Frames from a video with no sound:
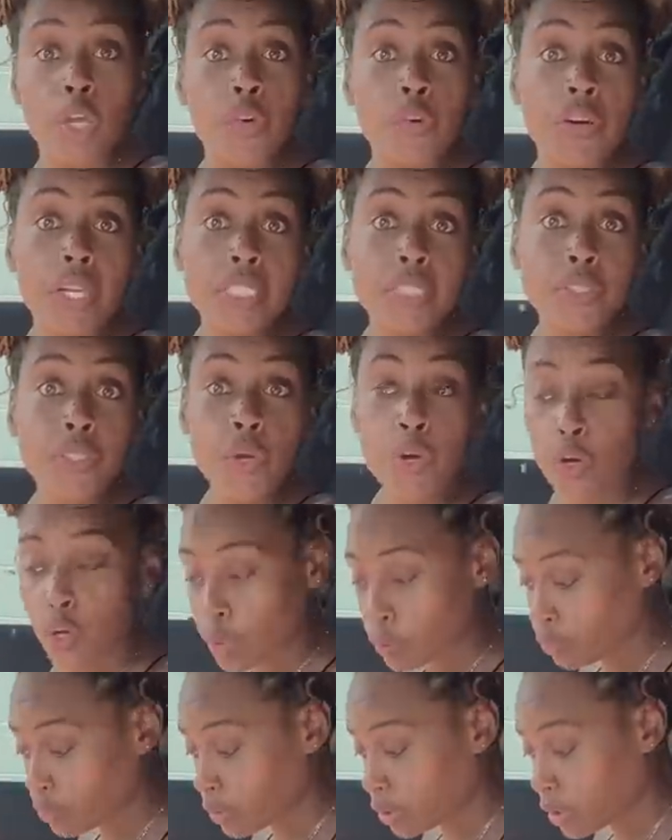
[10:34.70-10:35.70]

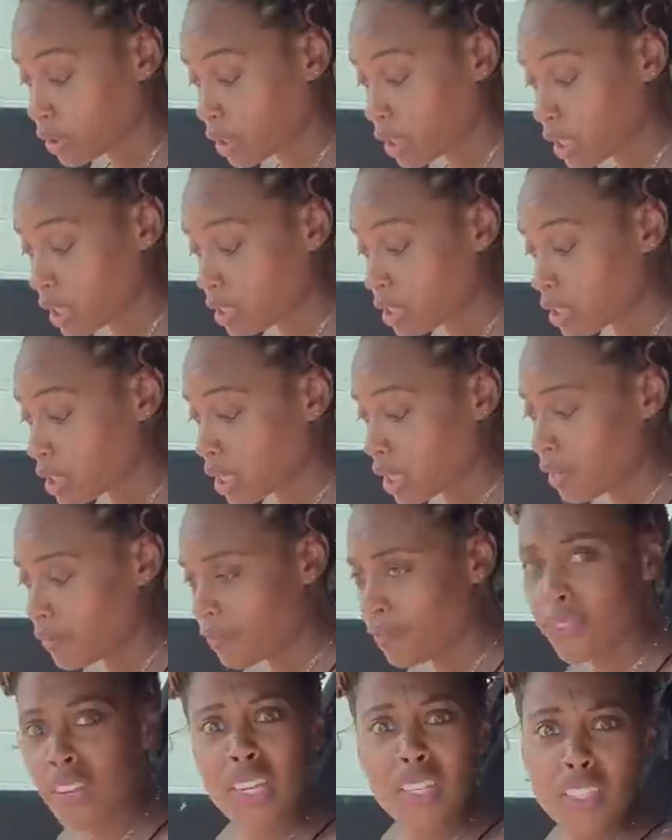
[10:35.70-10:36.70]
Crystal. It's,
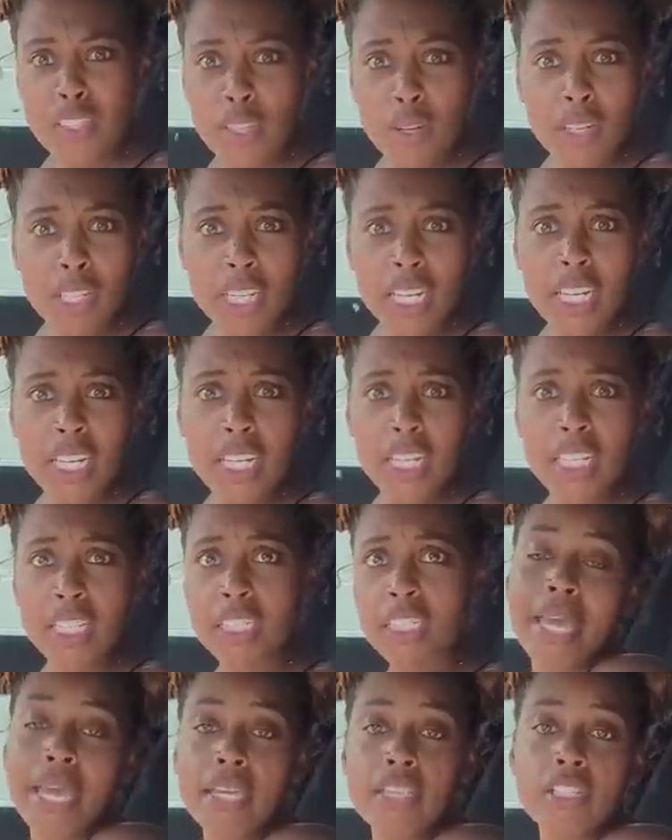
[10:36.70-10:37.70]
it feels so
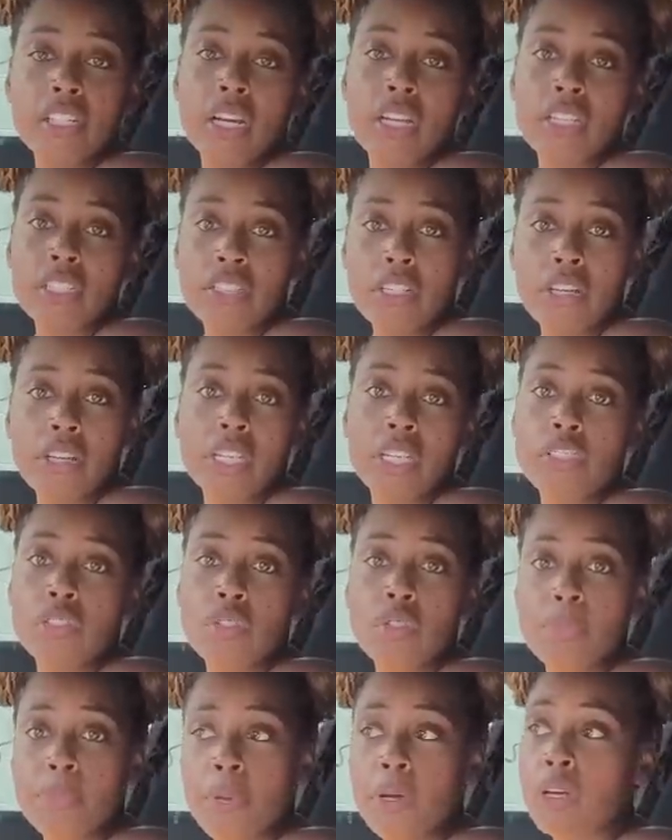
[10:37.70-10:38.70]
good. Gauge cluster is
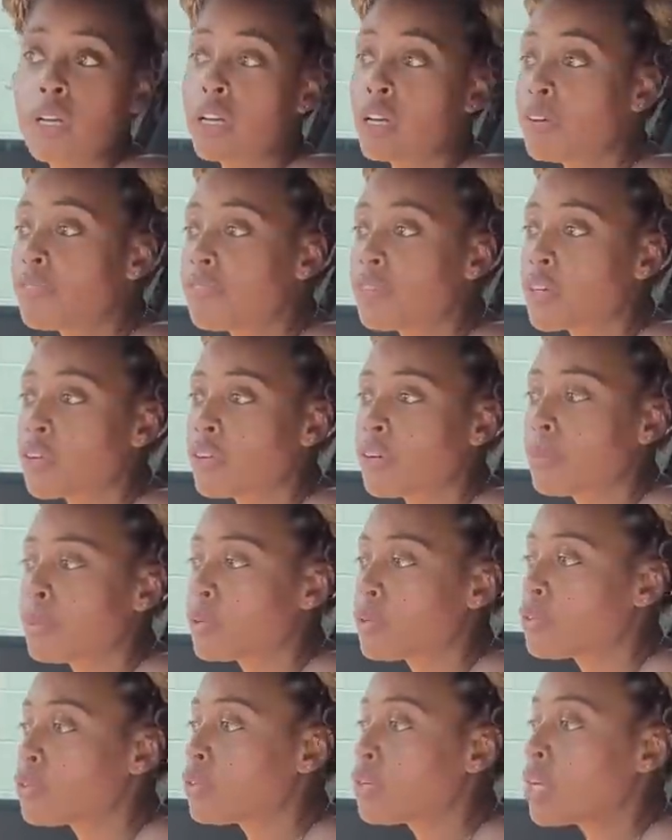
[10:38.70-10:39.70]
super
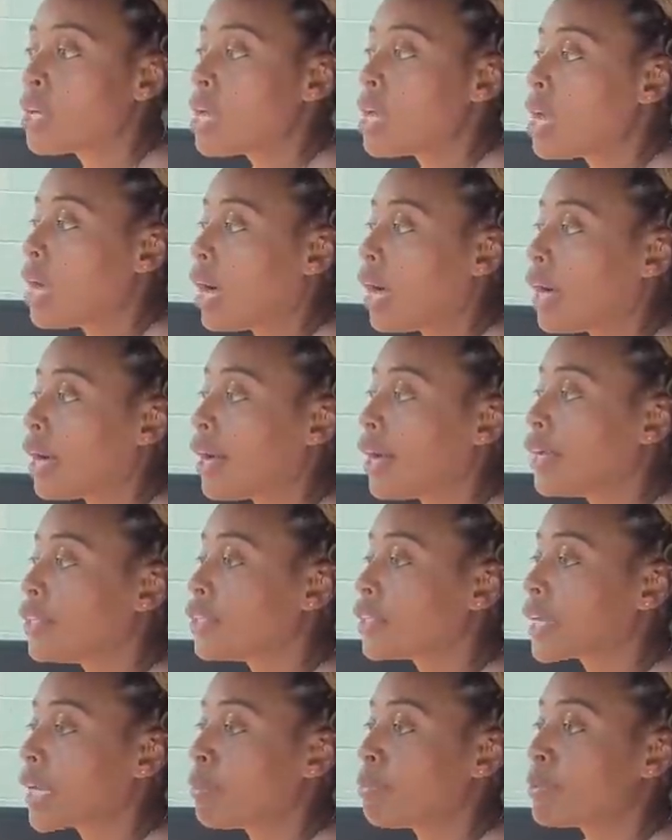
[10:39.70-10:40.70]
configurable. Uh,
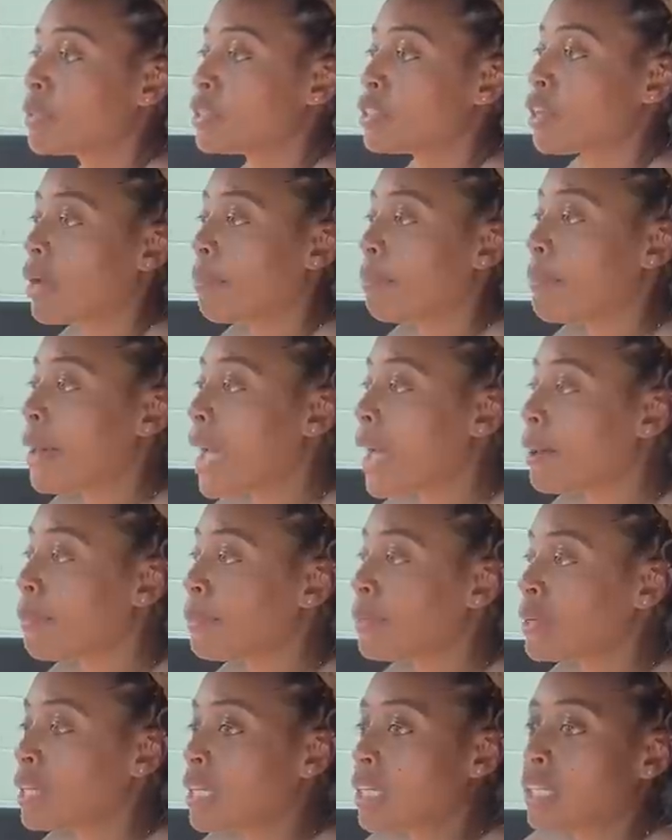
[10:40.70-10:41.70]
you can put your
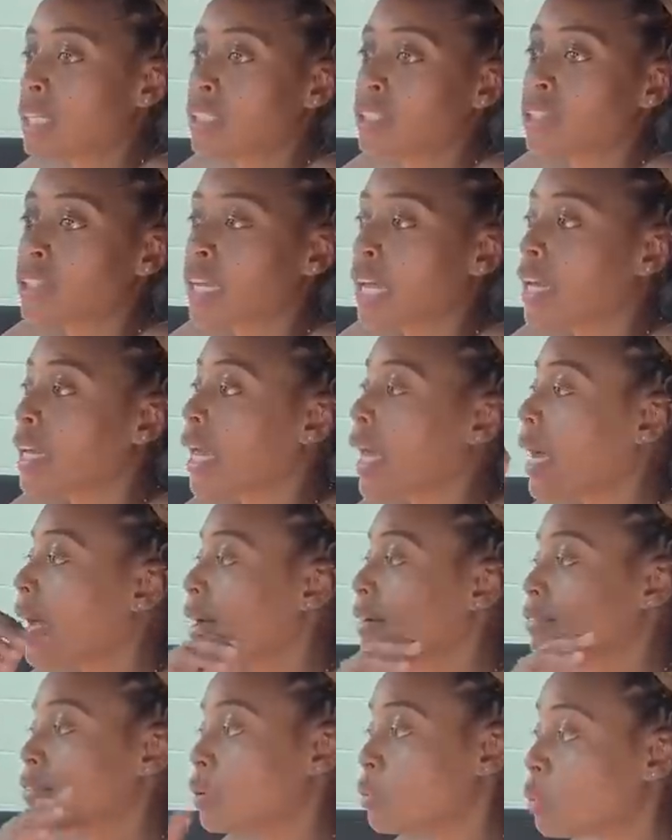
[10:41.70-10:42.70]
map, you can
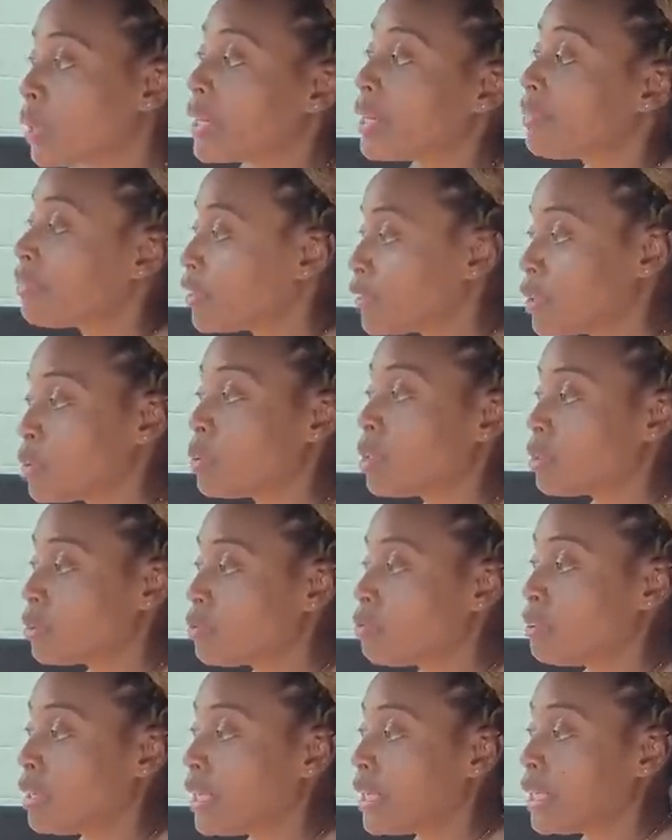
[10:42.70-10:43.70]
have whatever you
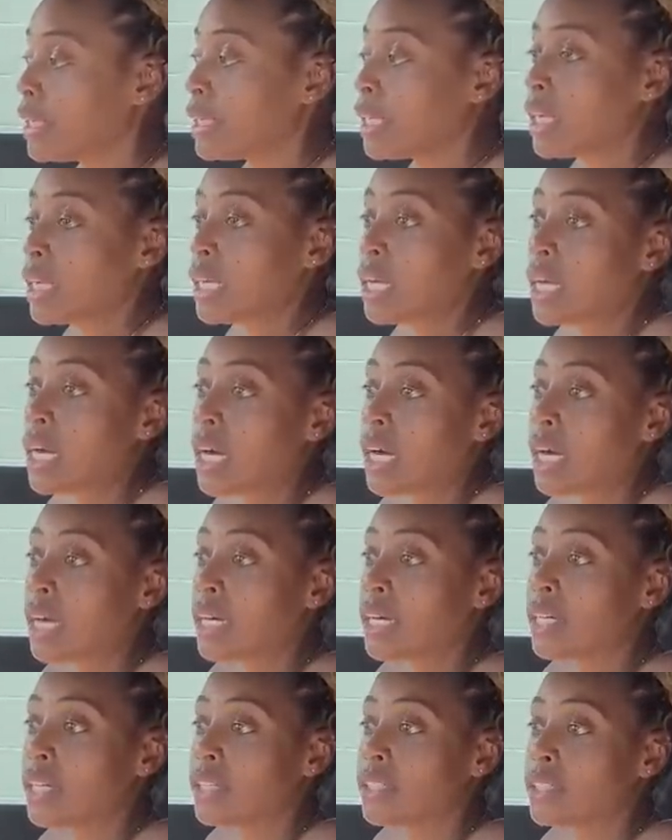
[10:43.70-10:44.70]
want really.
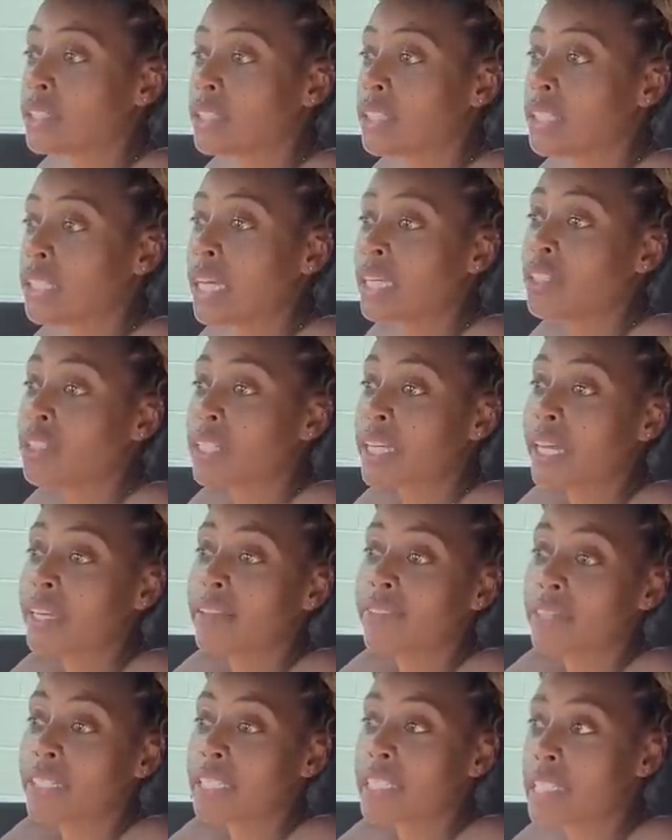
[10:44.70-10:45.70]
Uh, and you can
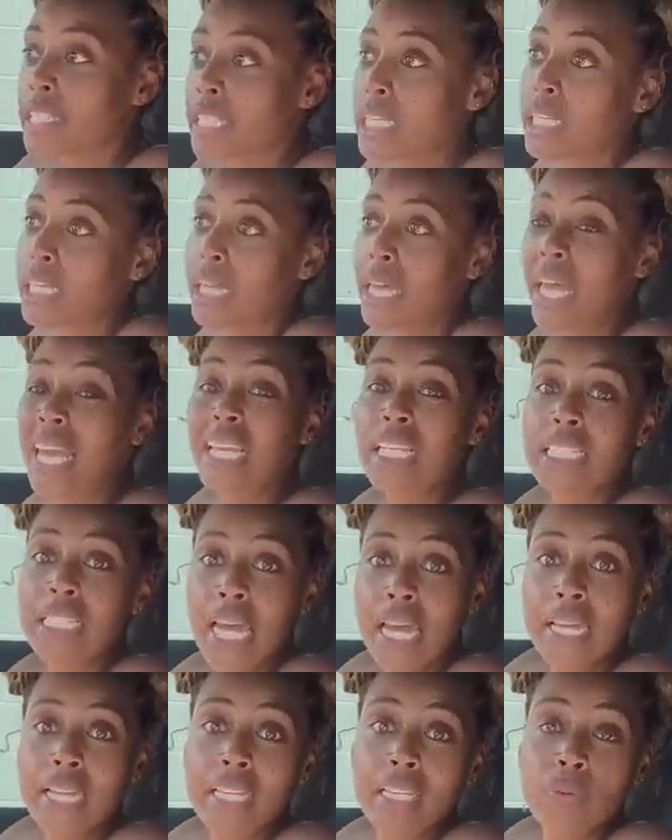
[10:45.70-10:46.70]
even see
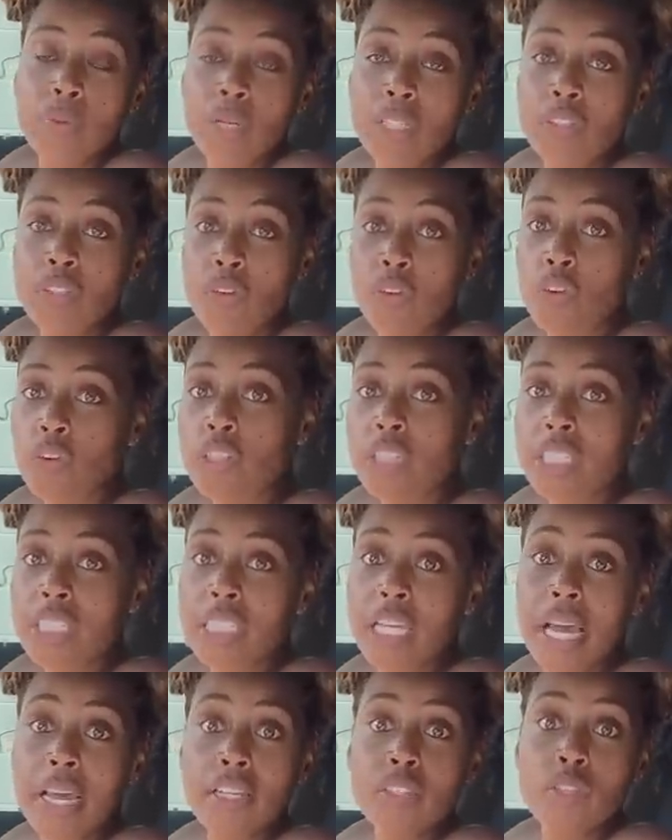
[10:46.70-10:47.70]
exactly what the road
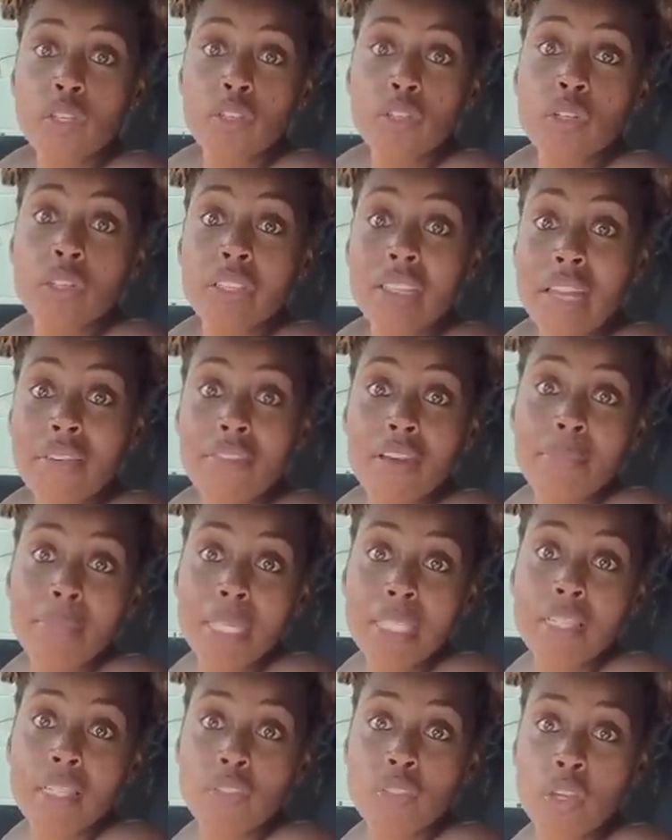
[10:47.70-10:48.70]
is like so you'll never
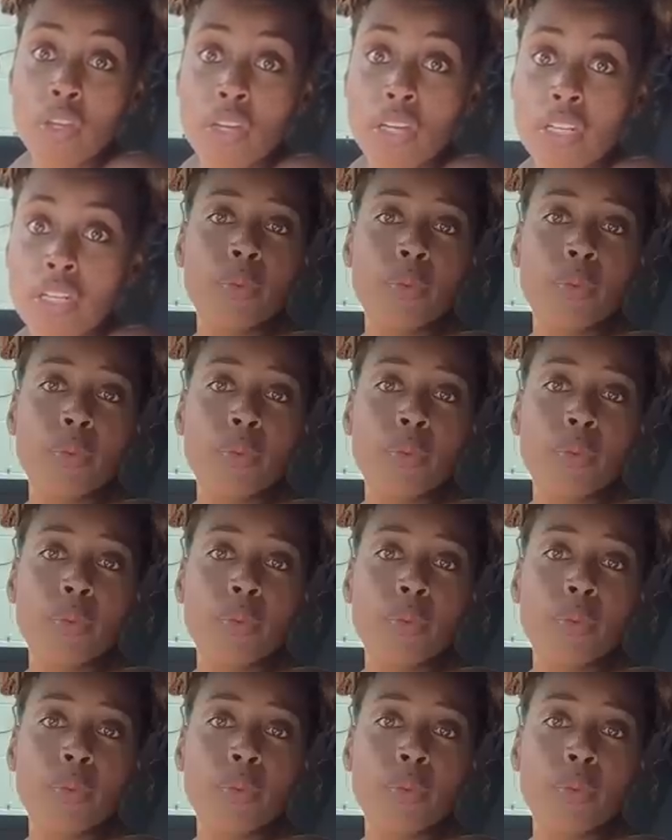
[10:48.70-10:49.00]
miss a turn.